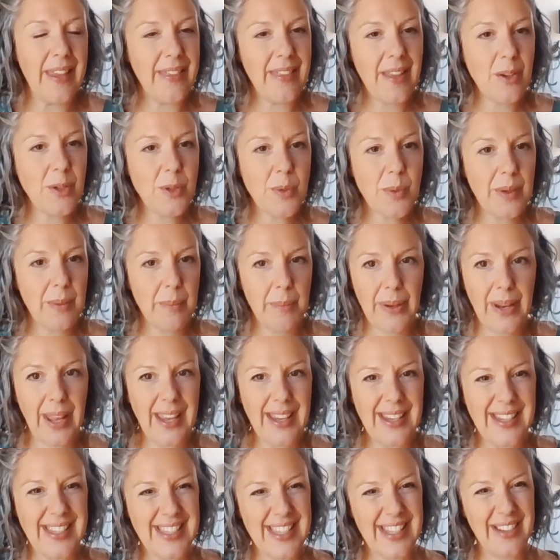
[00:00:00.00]
But then those were in
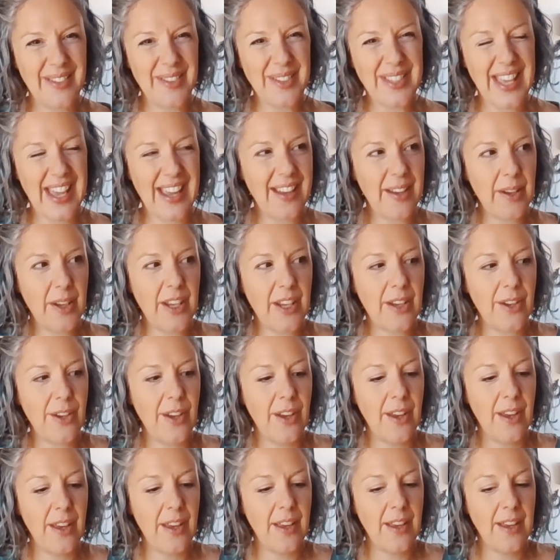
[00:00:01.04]
place, and it was like,
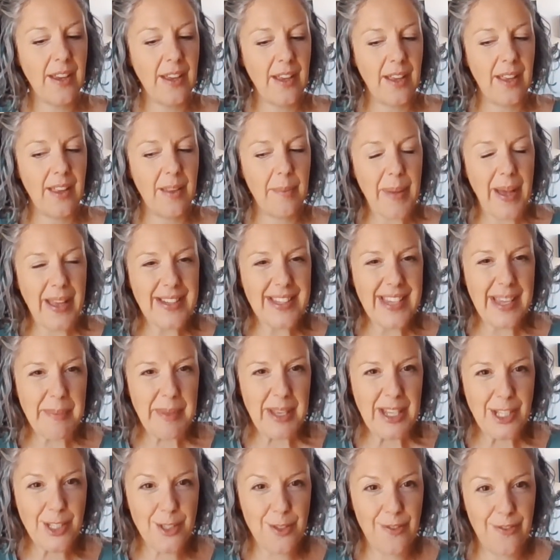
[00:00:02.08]

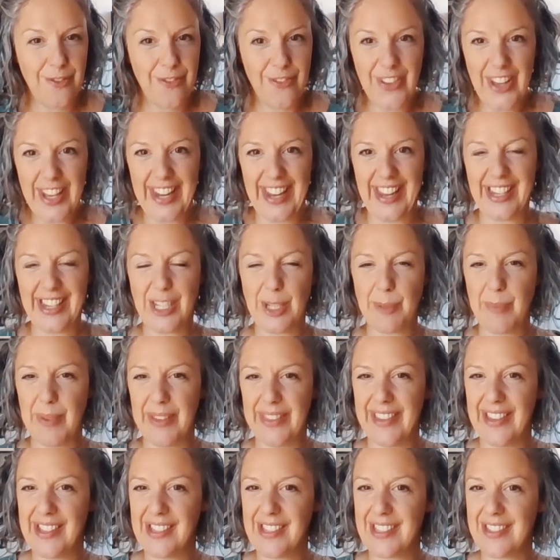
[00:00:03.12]
pandemic's finished,
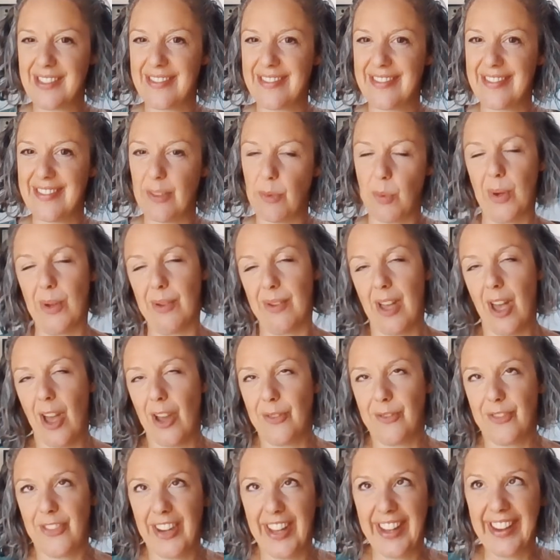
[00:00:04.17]
but
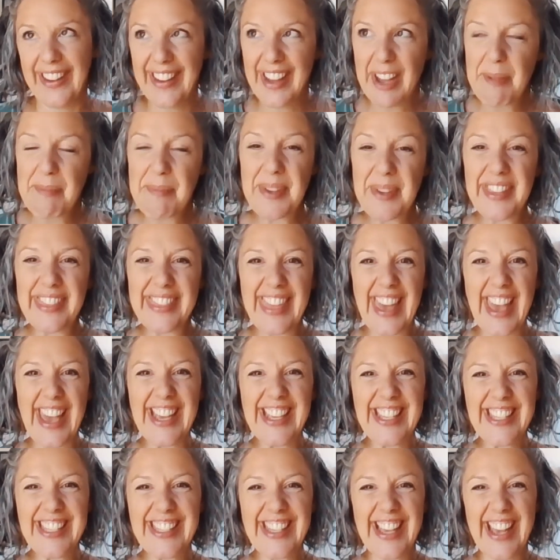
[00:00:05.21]
hopefully
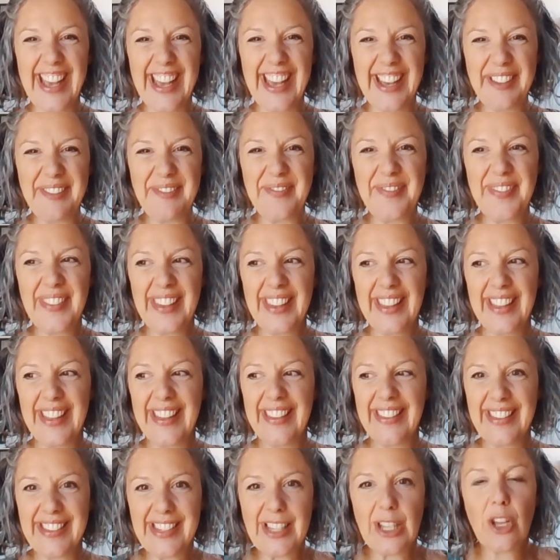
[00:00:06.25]
there's
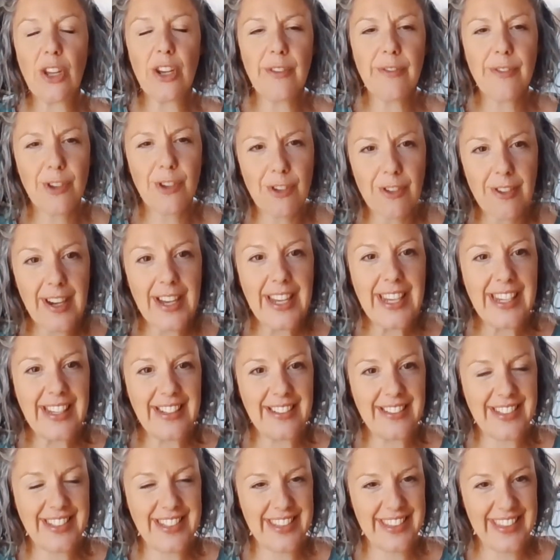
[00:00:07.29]
a lot of
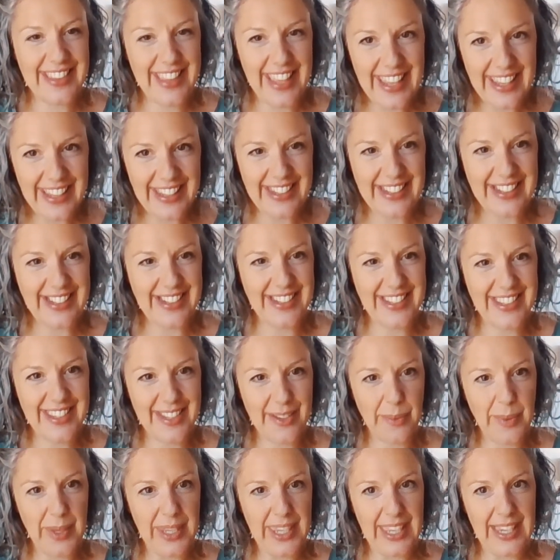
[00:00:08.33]
great things
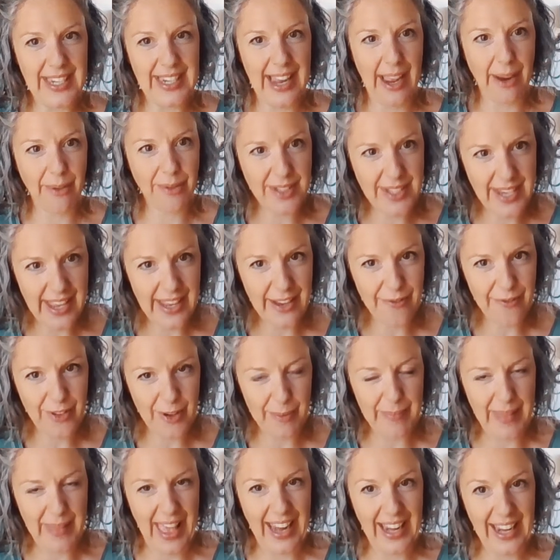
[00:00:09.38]
that we can now take
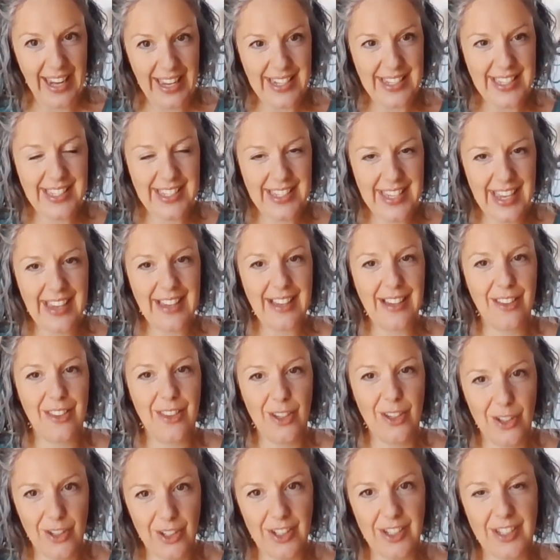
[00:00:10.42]
from that. Let's
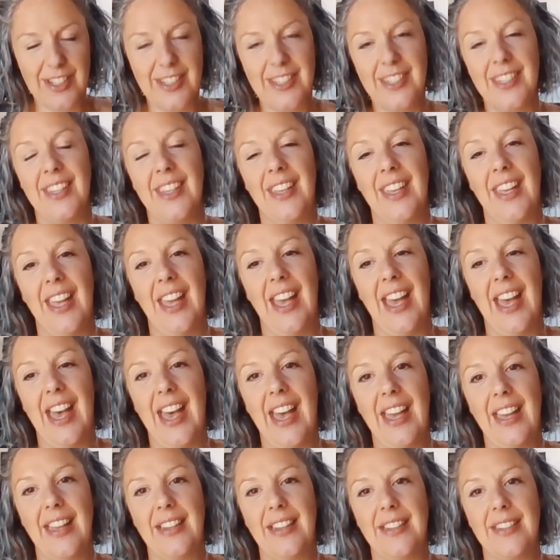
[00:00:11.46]
take the good
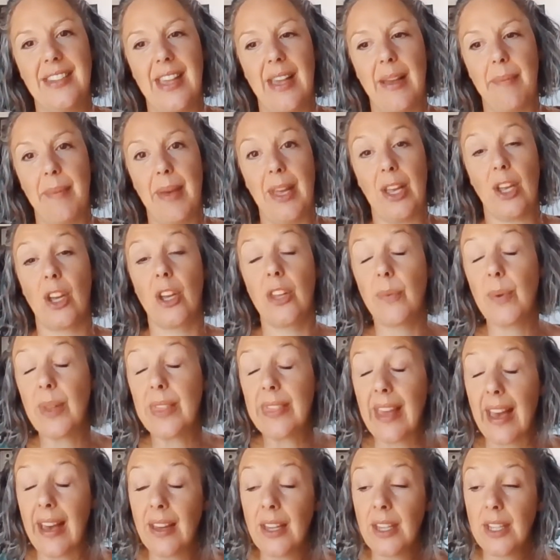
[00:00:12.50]
and go
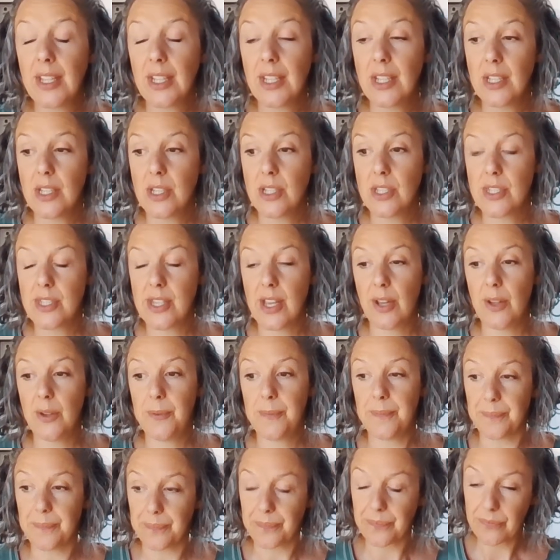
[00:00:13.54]
with that.
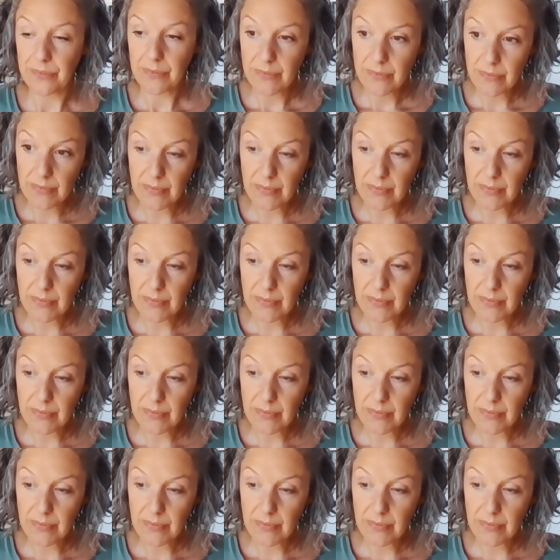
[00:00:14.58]
So